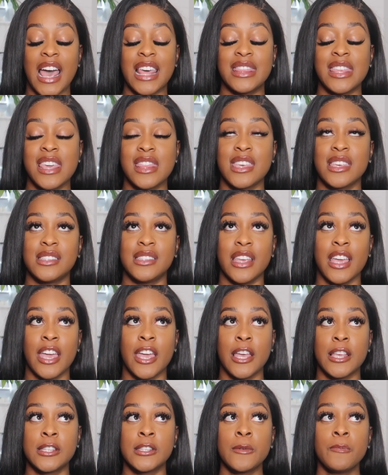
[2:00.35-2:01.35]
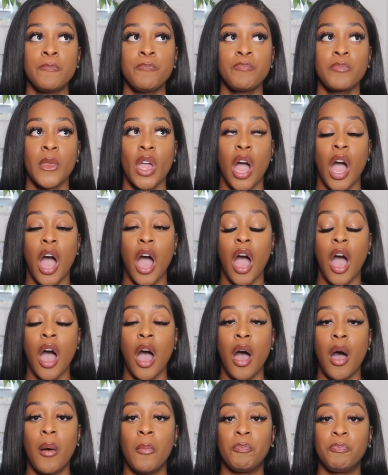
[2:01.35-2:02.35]
I think this is
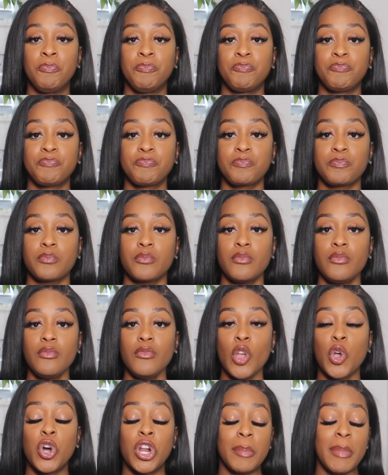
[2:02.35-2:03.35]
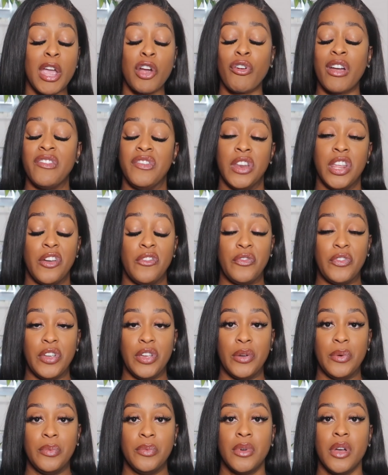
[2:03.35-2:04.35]
um, gonna be a great video for
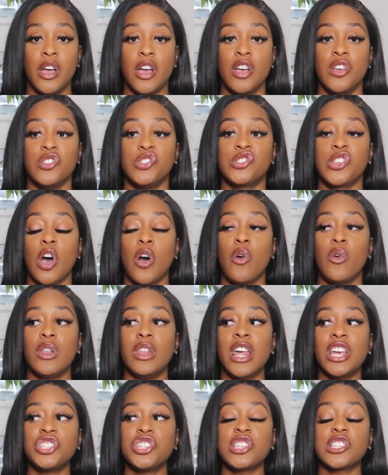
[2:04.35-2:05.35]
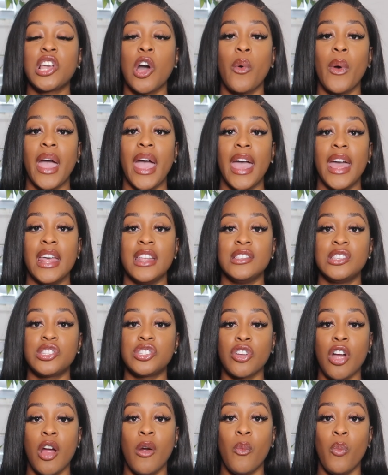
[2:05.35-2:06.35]
you. So let's just go ahead and
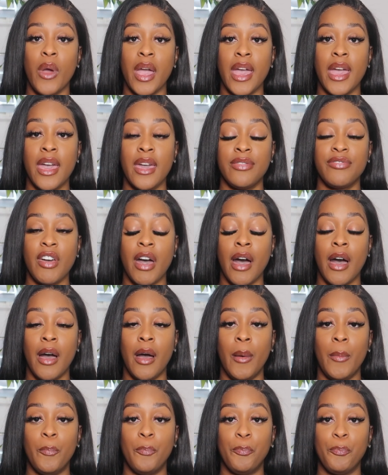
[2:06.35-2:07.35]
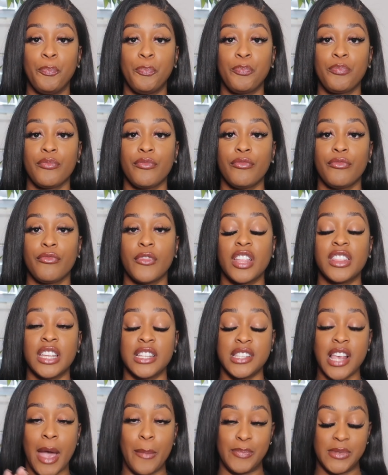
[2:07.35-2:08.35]
start with um, the
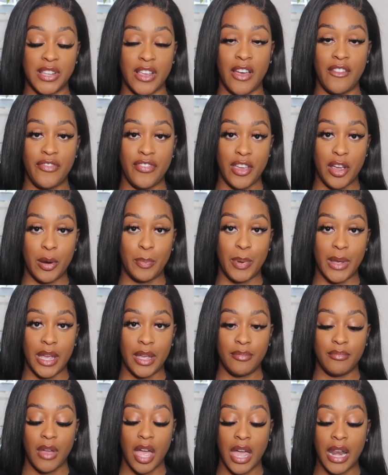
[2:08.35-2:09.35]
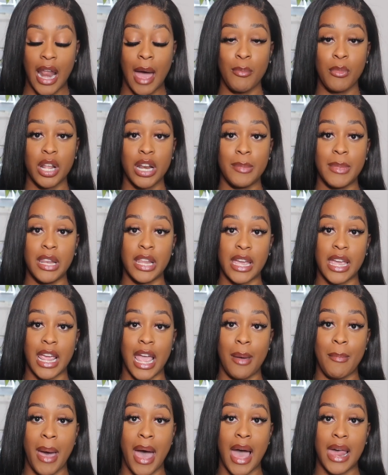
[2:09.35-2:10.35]
types of therapy. And I'm gonna be looking
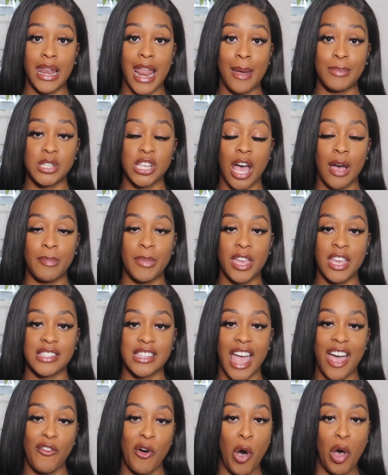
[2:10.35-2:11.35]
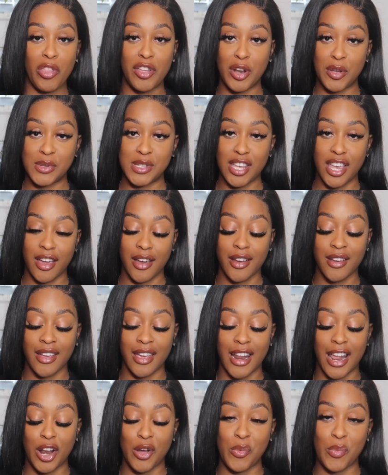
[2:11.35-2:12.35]
at my laptop because I have all the notes here
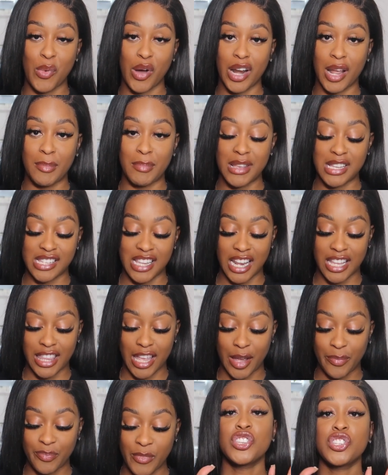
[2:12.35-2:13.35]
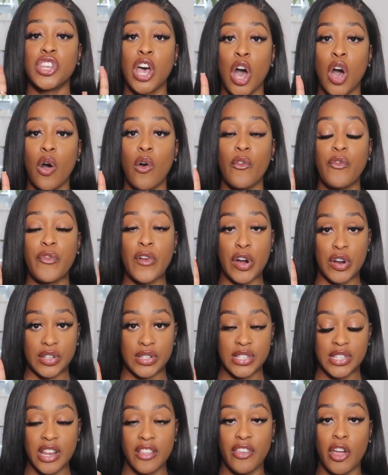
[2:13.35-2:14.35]
and I don't wanna miss anything. So
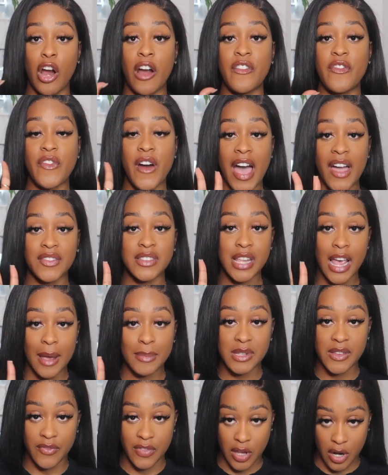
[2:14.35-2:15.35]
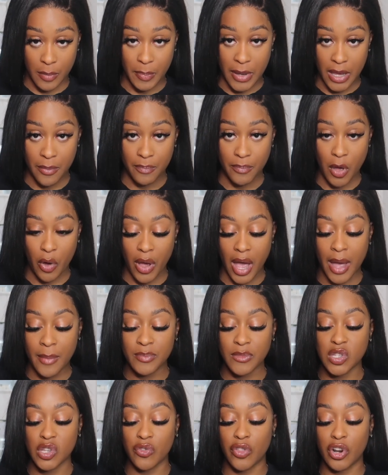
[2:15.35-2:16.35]
first, there are five types of therapy,
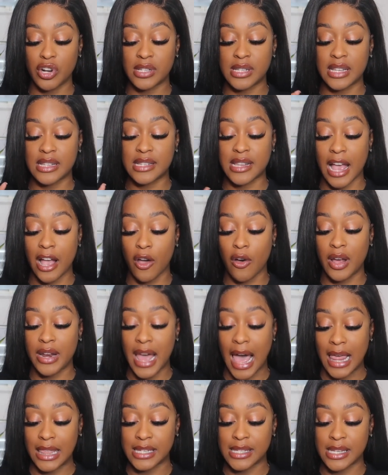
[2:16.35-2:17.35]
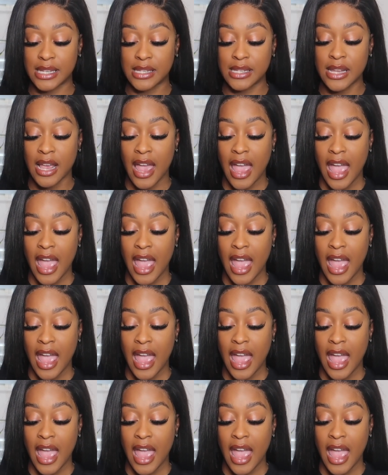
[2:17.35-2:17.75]
okay? So there's psychoanalysis